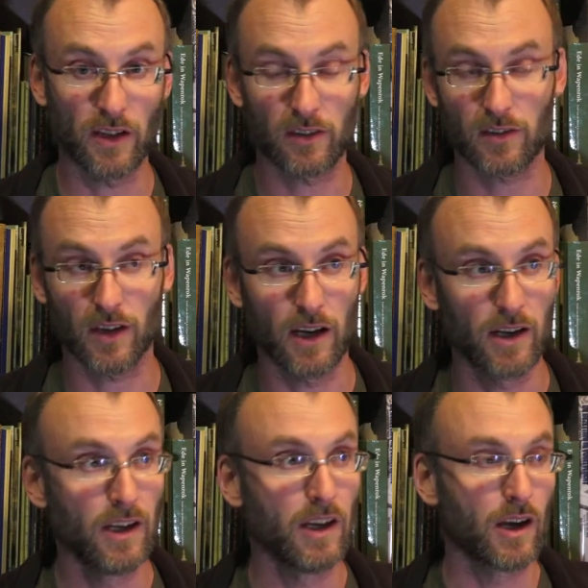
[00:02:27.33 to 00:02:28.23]
That's
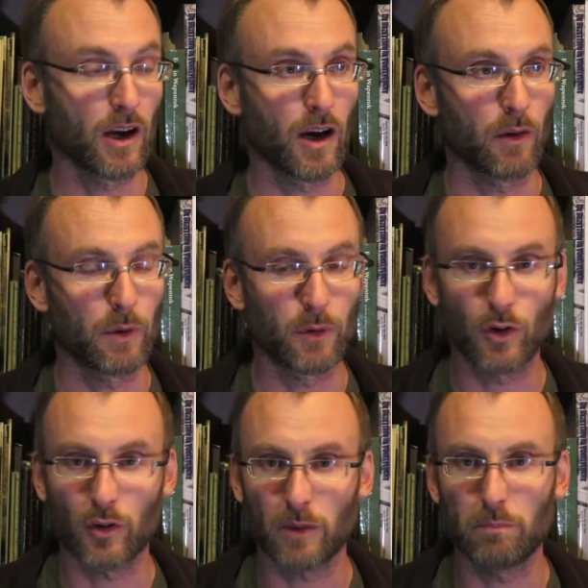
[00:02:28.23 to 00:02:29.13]
we would
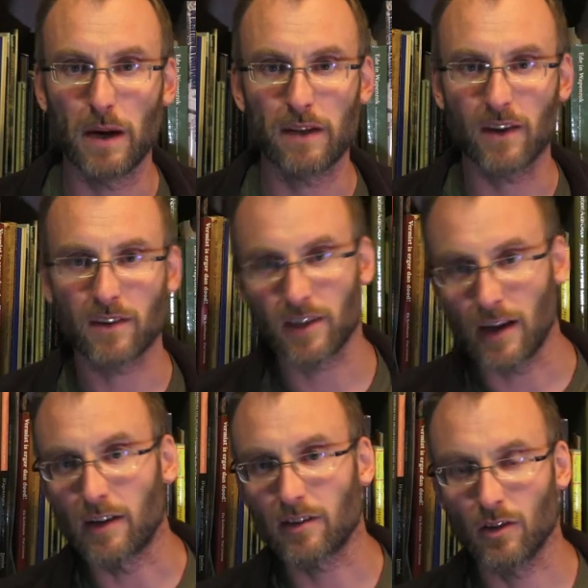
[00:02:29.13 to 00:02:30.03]
call that beta
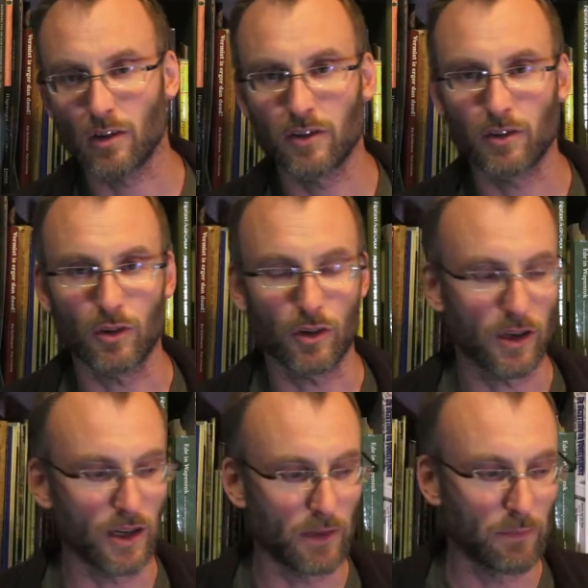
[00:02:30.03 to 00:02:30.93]
science in Holland,
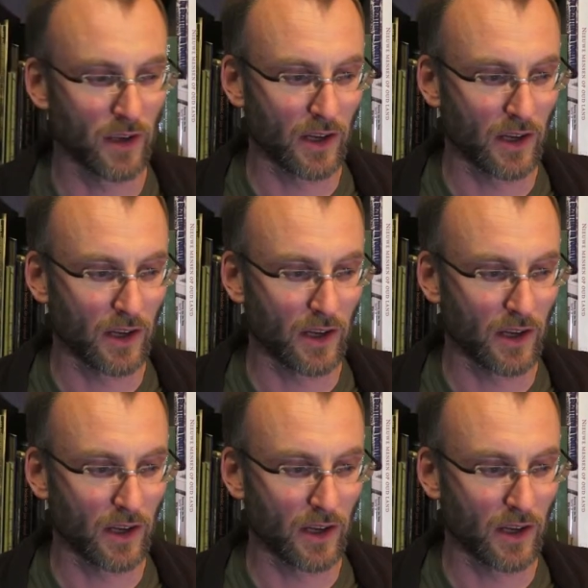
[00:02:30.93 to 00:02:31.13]
or